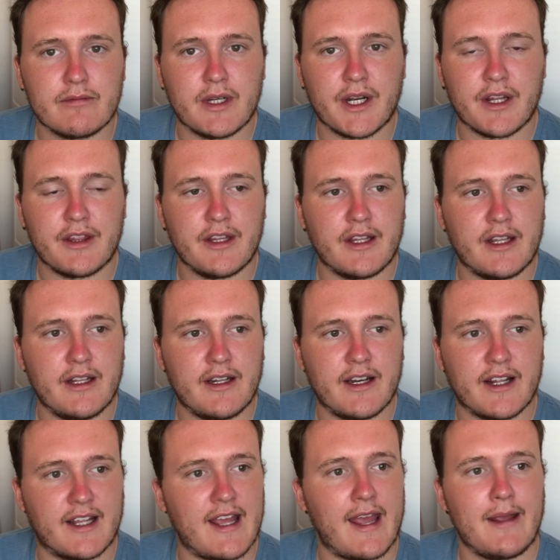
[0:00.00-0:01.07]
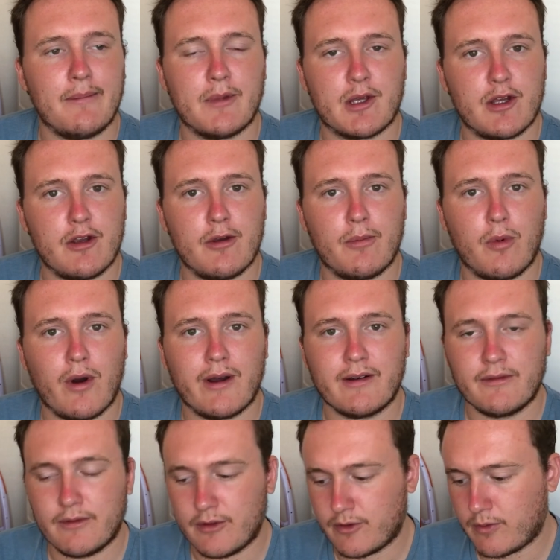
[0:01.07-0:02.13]
and I think he did a GameCube
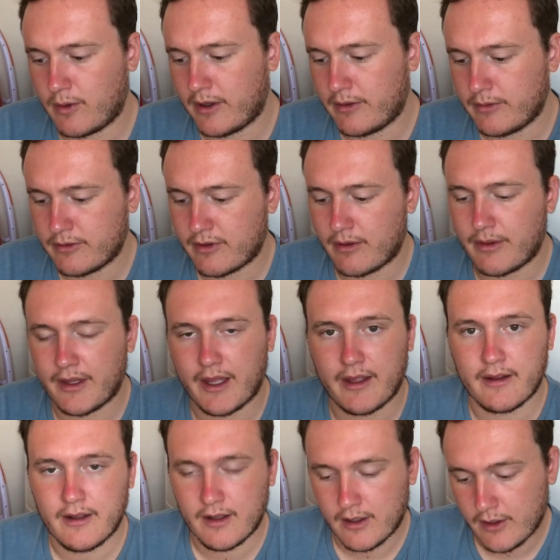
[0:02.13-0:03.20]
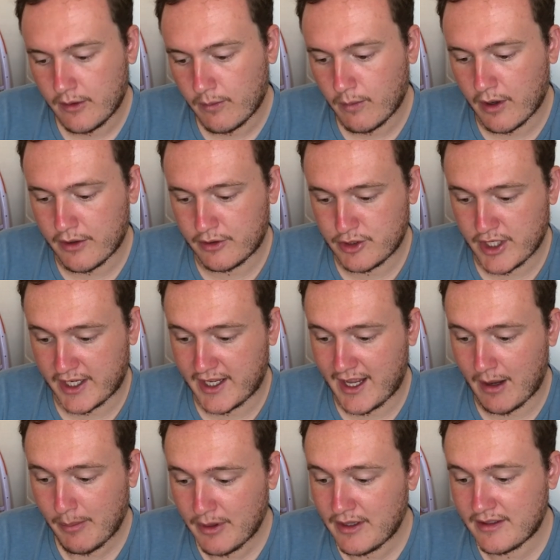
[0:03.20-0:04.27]
one as well, so they're worth checking
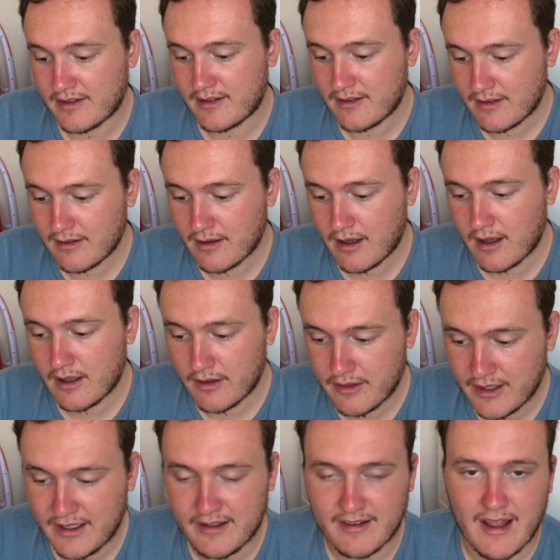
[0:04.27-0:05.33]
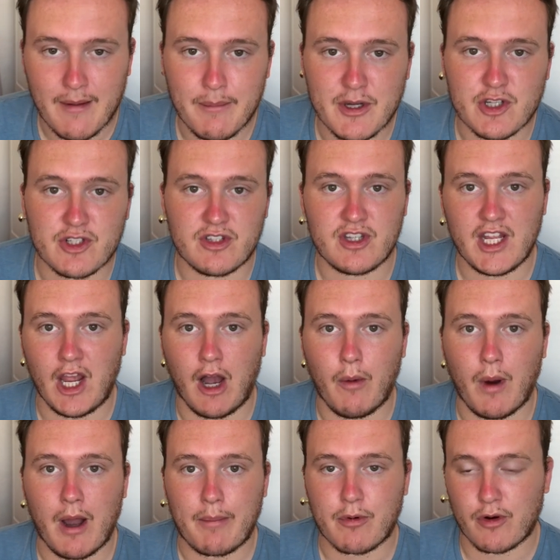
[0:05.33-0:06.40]
out. But this, these ambitious
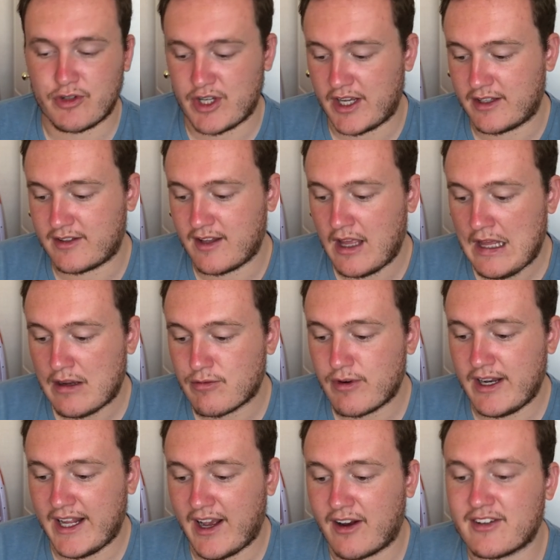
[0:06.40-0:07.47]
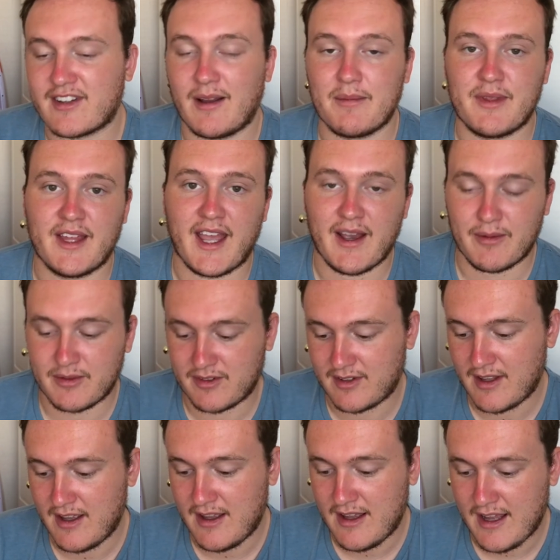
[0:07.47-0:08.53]
DIY projects really are something else,
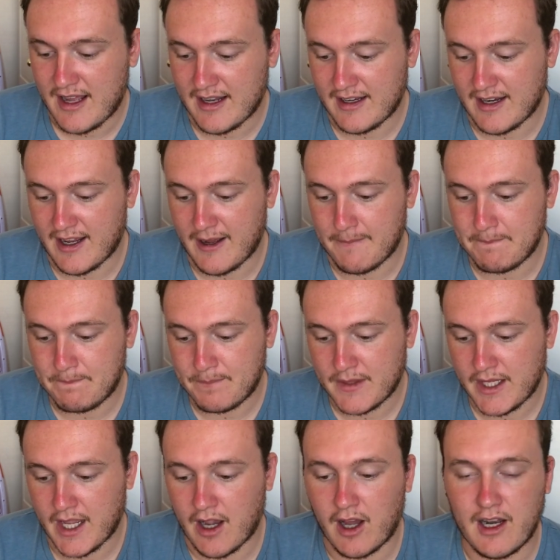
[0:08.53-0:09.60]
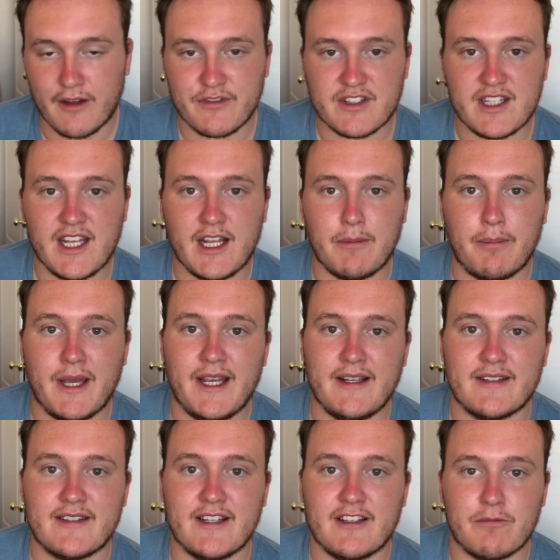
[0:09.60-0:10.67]
and uh, yeah, I love seeing
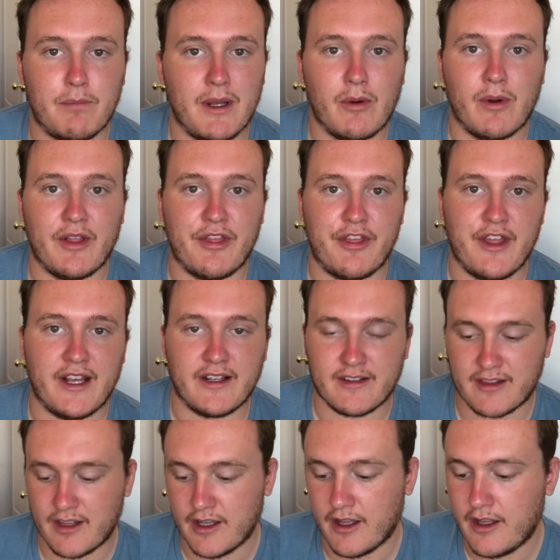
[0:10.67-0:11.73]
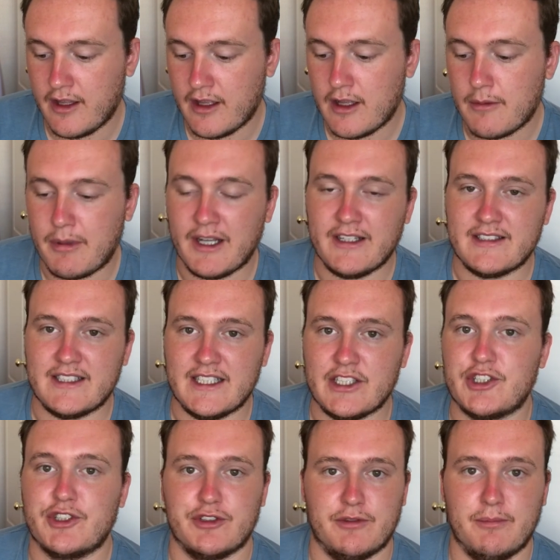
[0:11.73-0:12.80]
PCs built in things that PCs
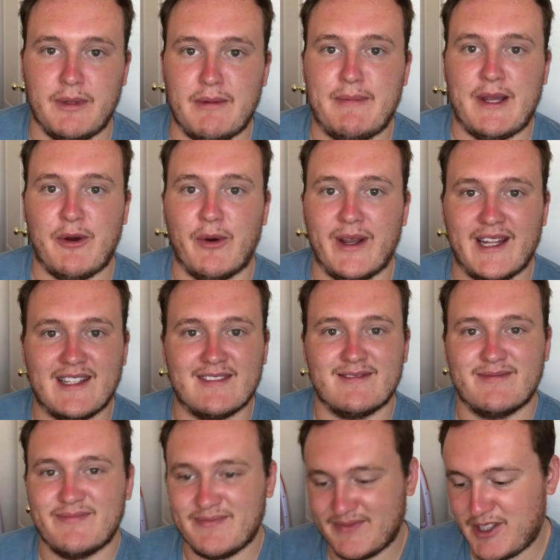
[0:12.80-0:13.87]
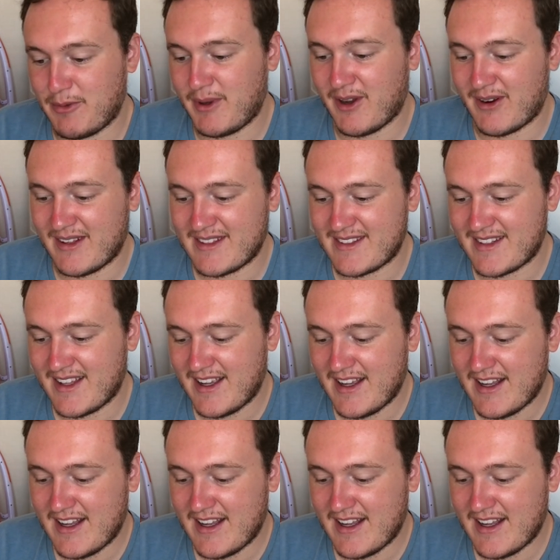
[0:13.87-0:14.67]
shouldn't be built in, to be honest.